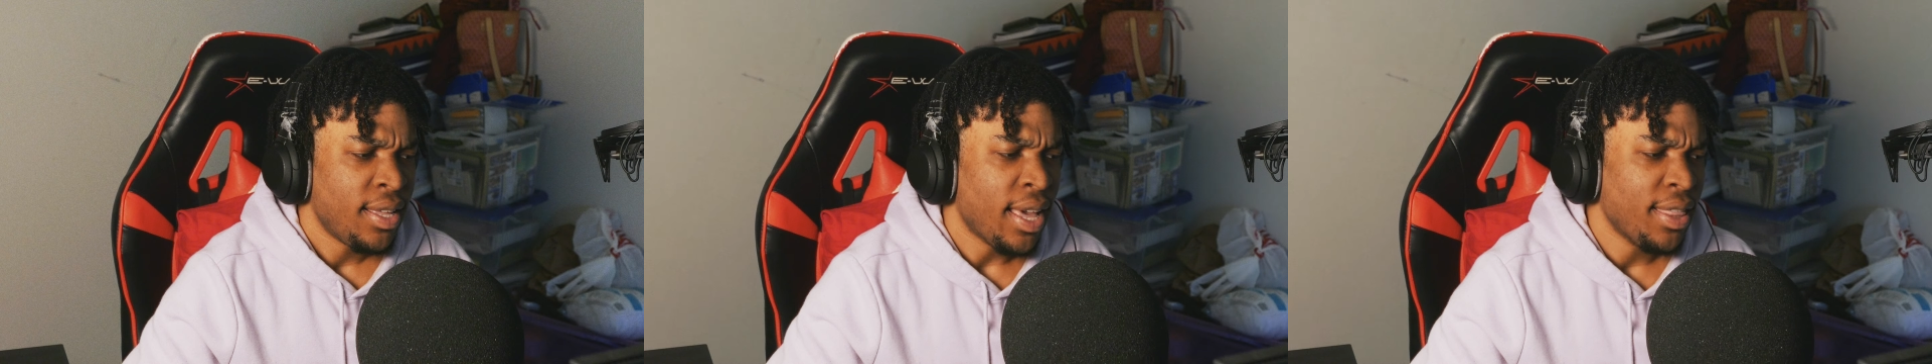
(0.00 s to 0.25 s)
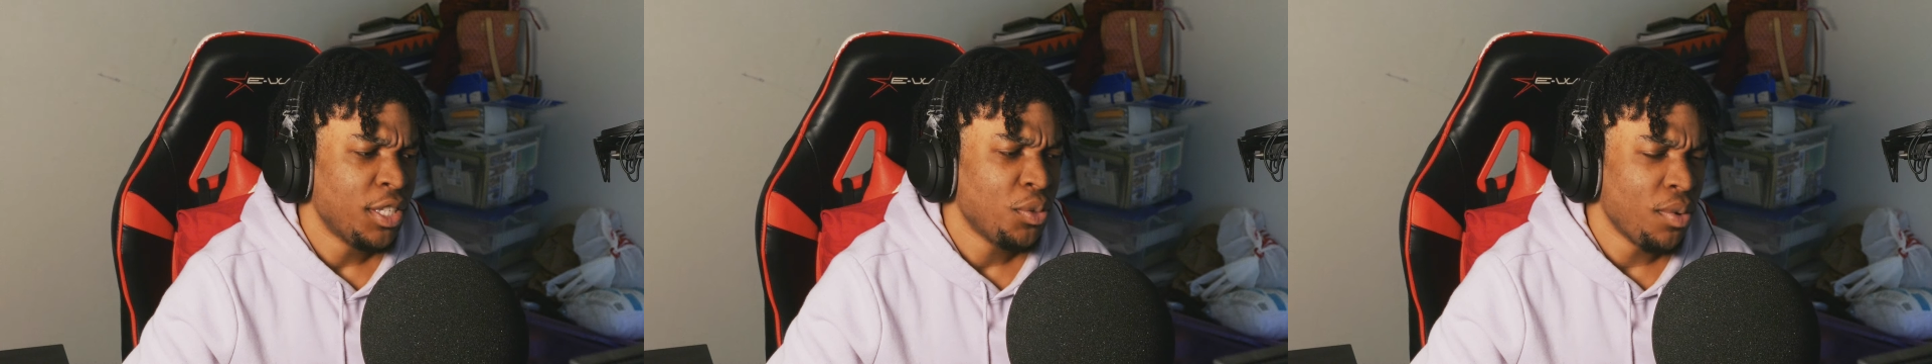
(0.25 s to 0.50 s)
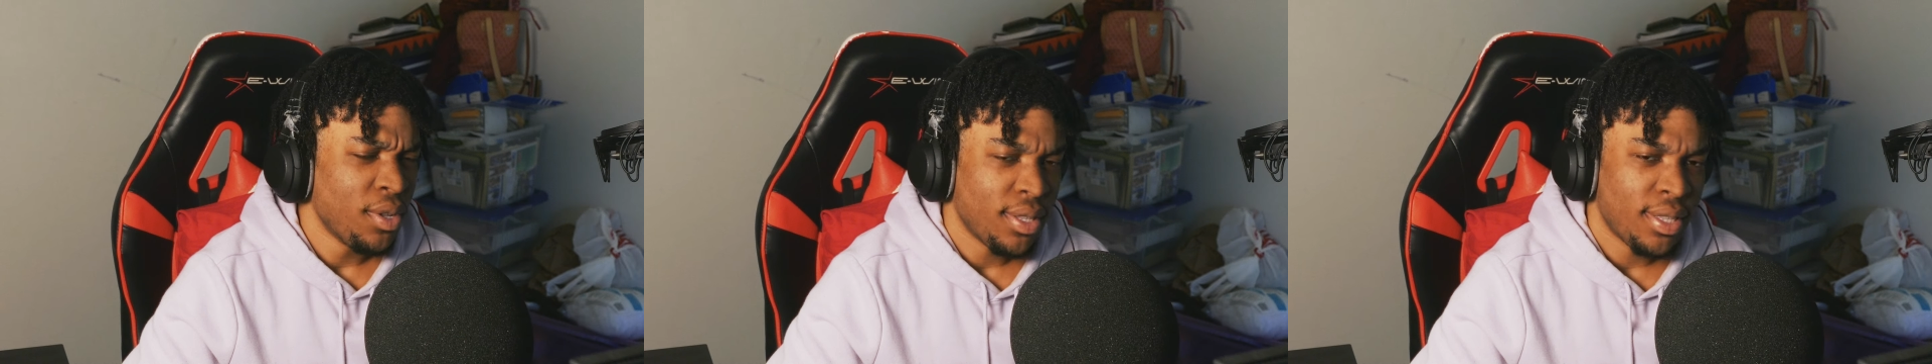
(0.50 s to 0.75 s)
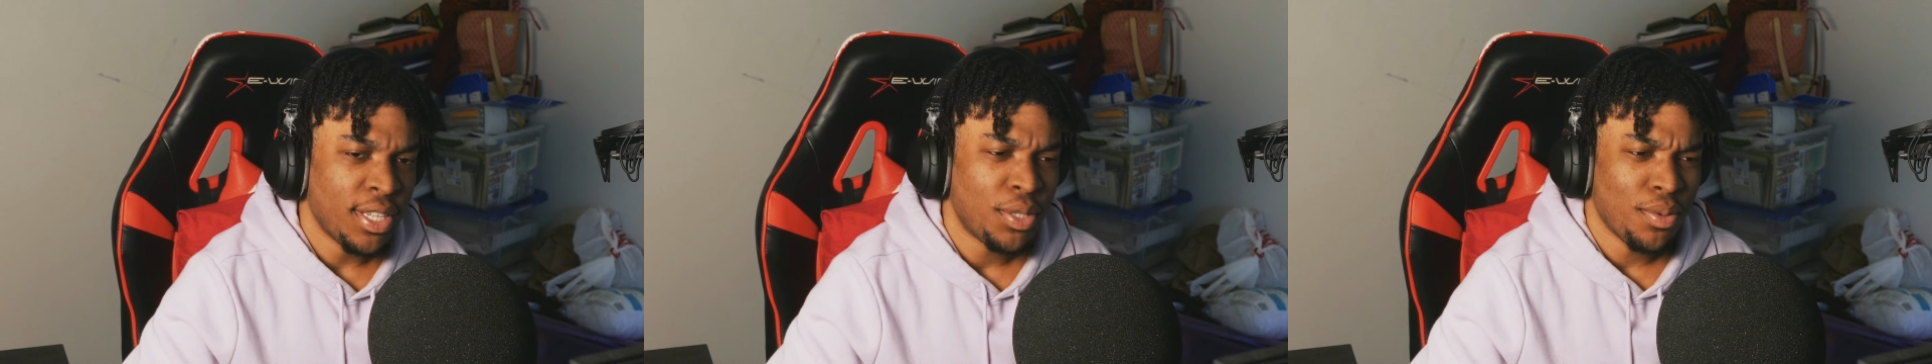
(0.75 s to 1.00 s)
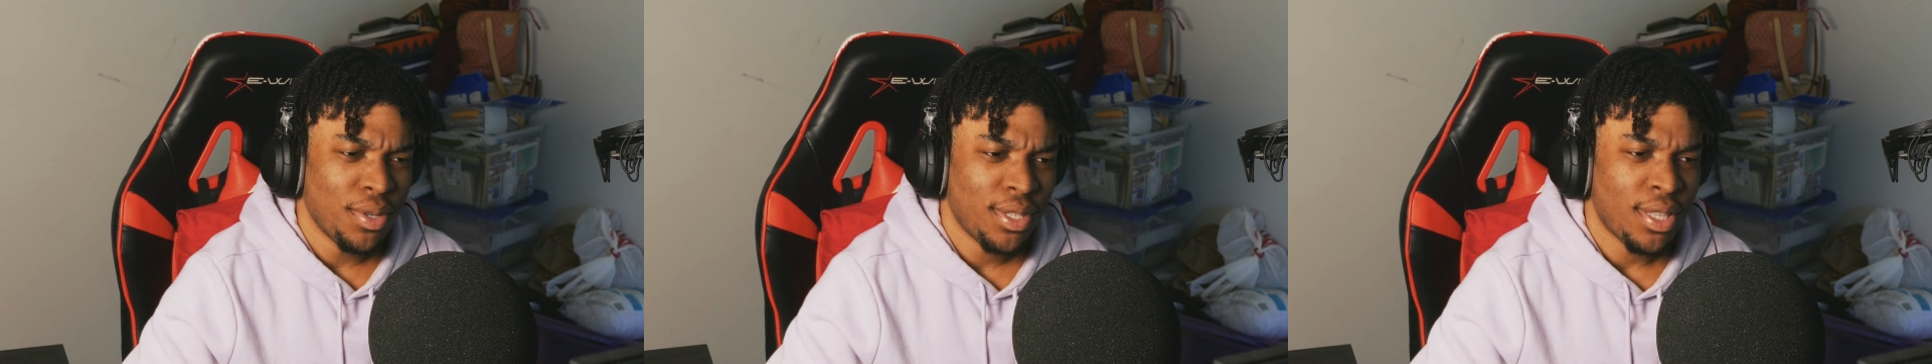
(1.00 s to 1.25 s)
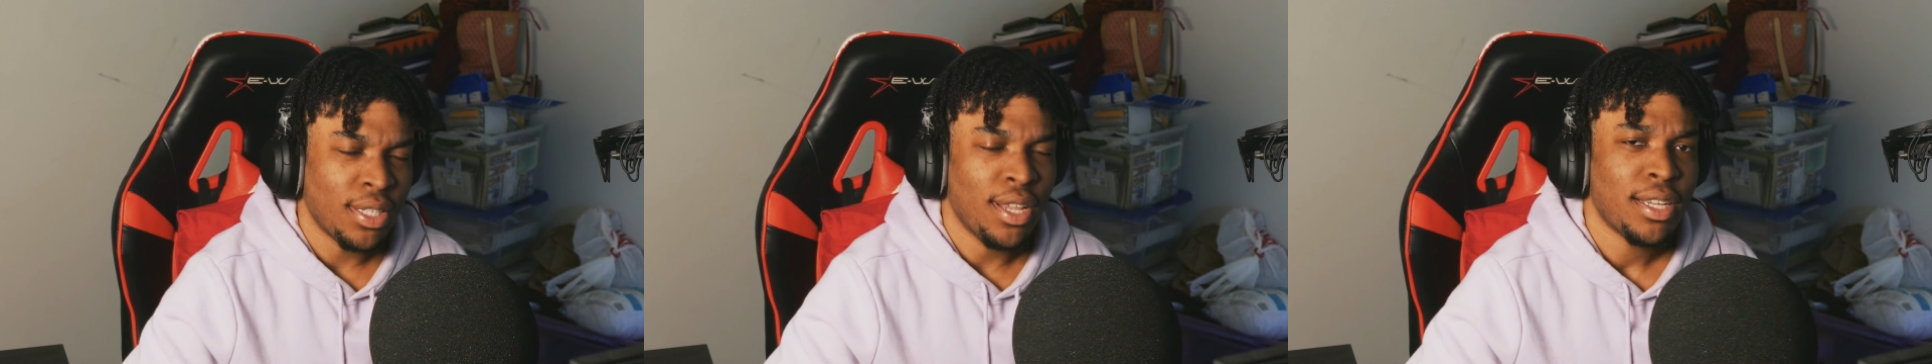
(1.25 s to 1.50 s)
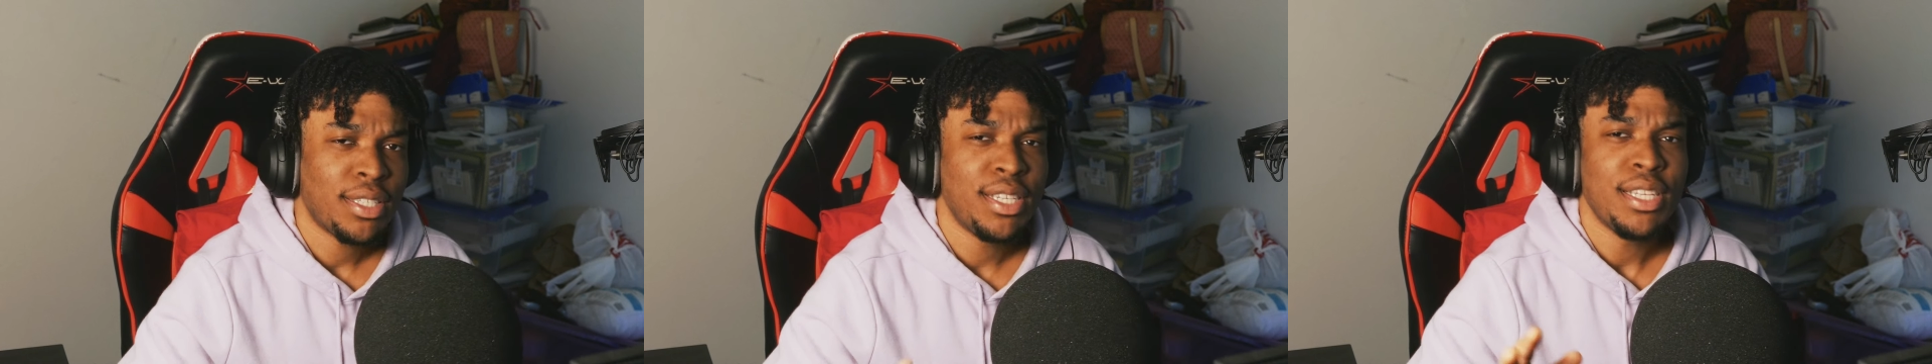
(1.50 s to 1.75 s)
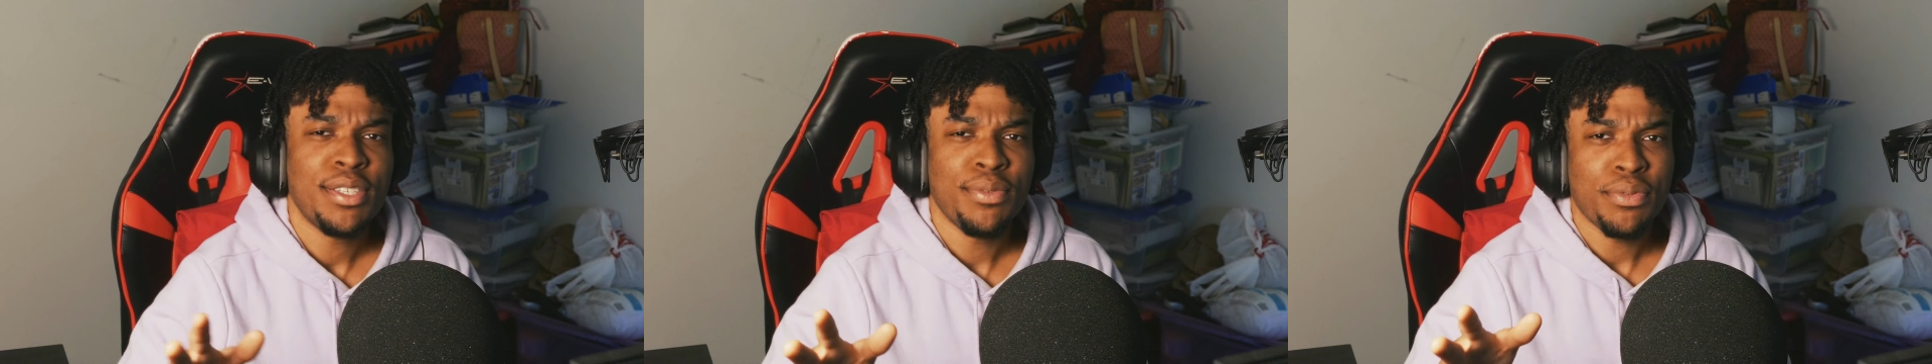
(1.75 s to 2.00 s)
Yeah, this one, this one, the duck
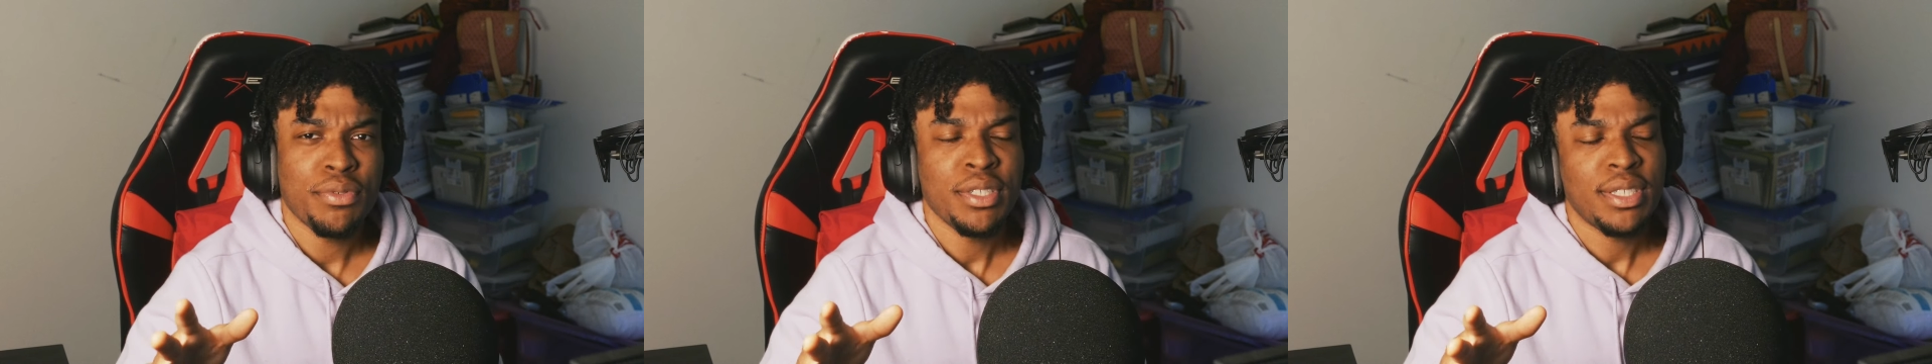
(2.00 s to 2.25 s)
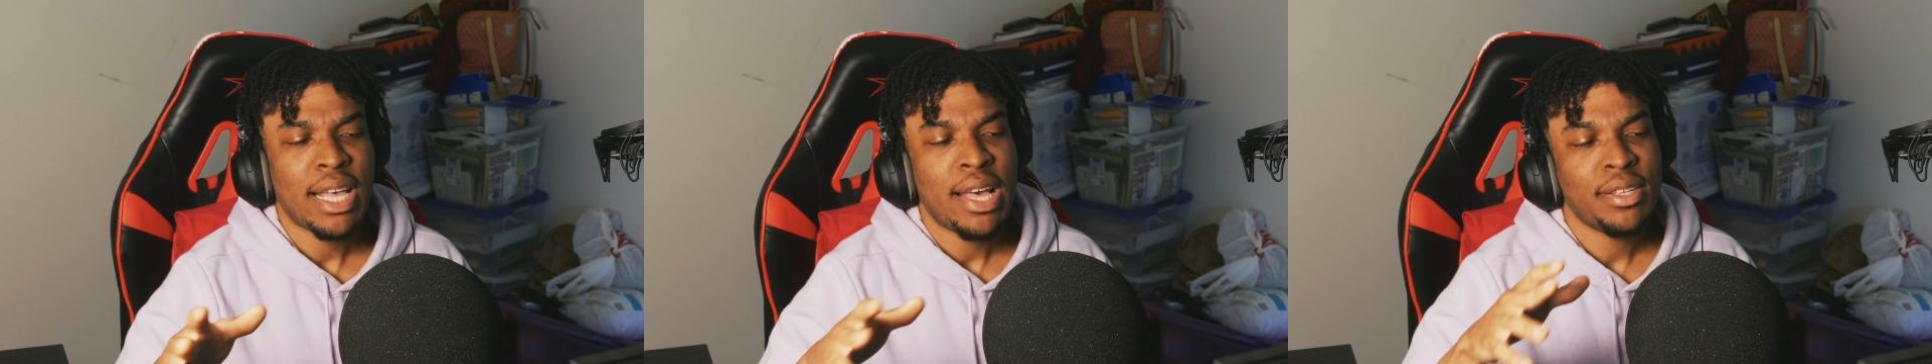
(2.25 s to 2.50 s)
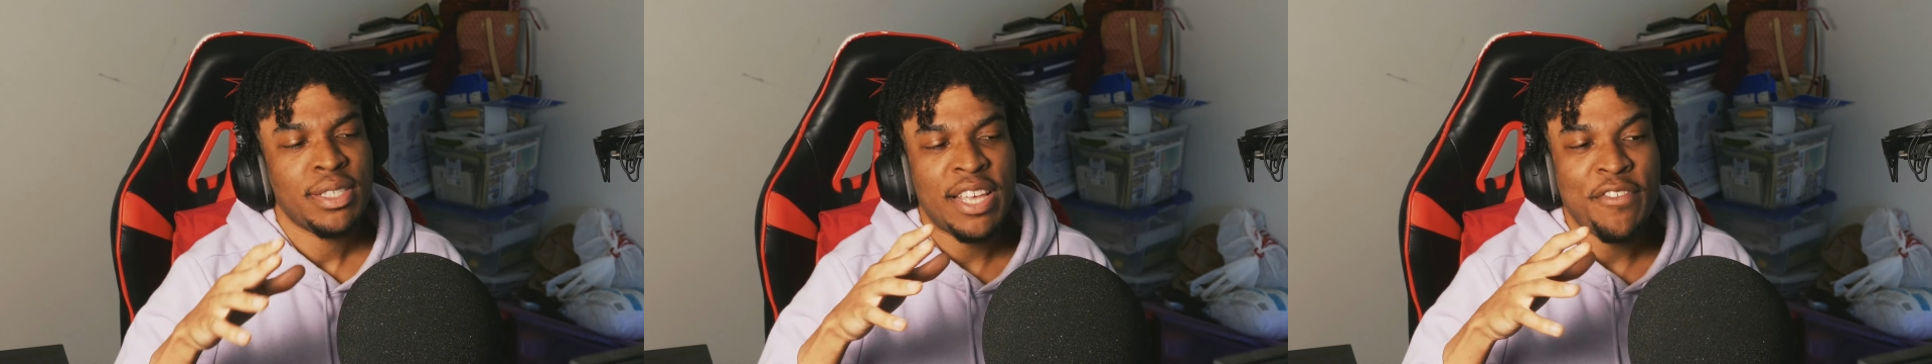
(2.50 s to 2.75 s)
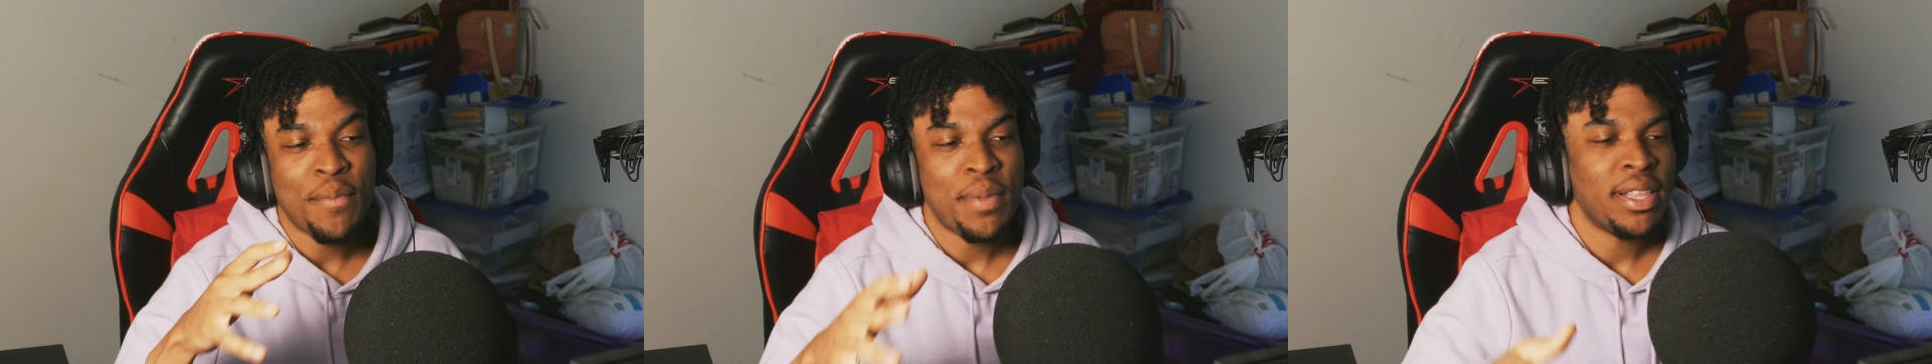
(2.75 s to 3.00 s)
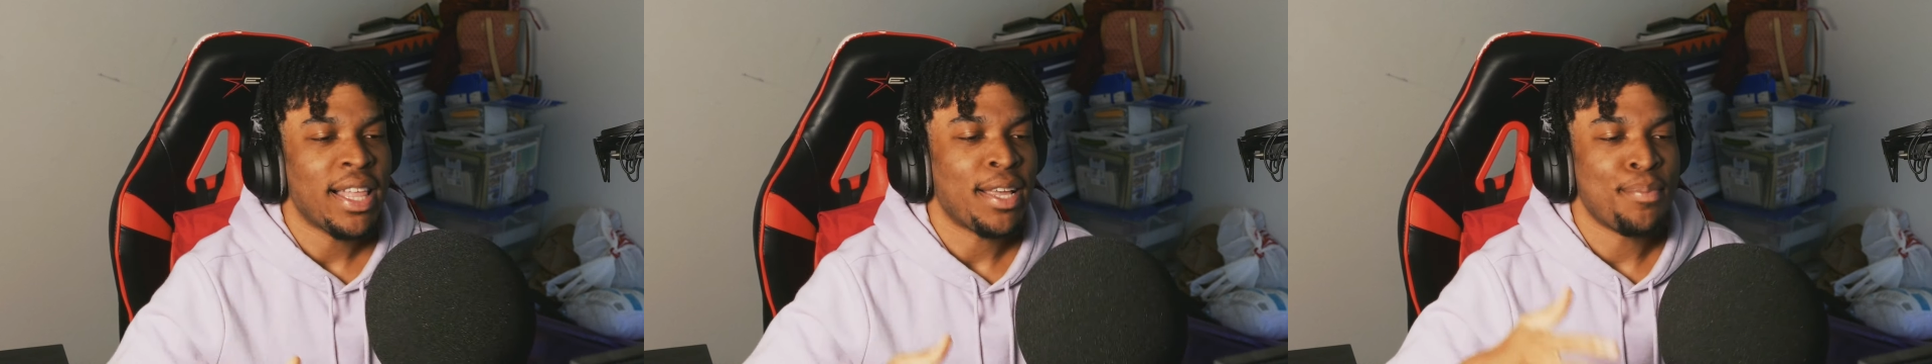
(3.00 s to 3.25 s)
season freestyle is giving me like